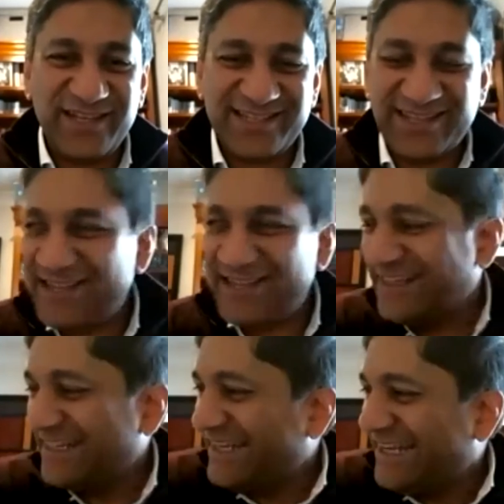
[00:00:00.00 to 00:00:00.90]
feisty
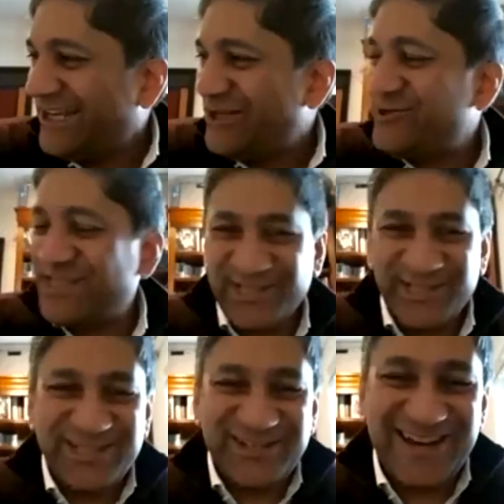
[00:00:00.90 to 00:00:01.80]
New
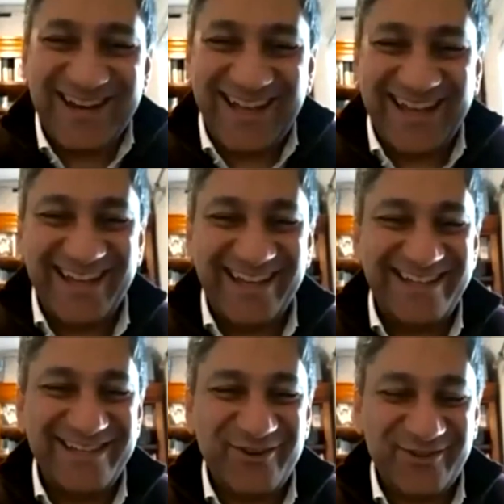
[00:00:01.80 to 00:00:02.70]
Zealander
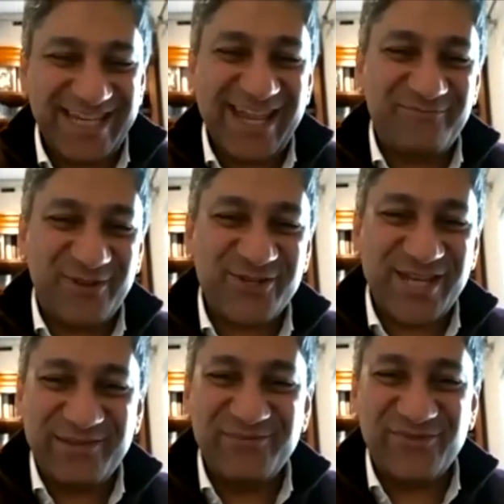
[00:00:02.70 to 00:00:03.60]
and who didn't have much
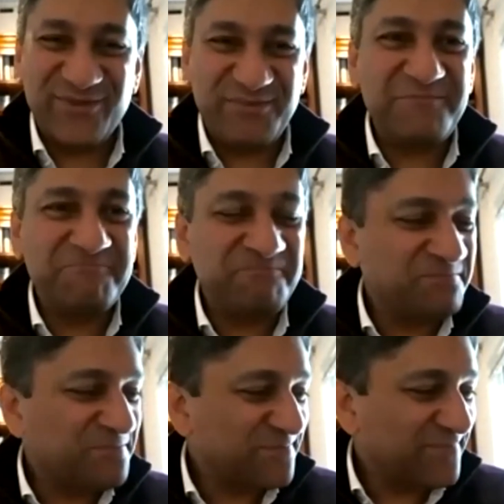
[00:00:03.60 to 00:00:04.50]
time for me.
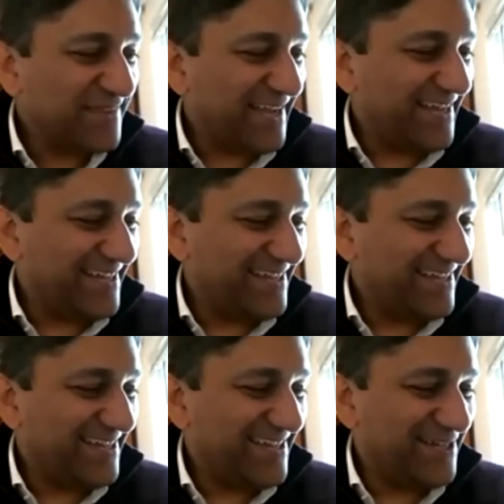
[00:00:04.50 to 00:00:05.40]

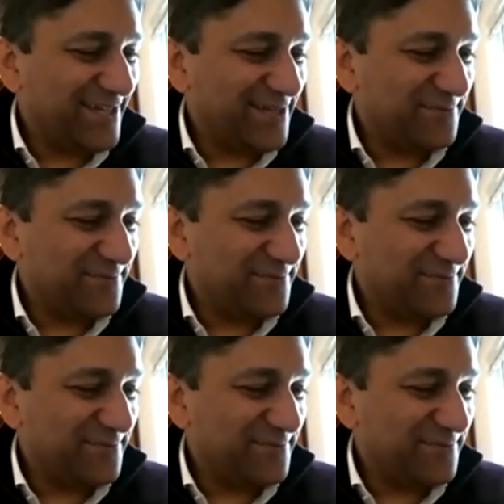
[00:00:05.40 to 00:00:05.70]
But,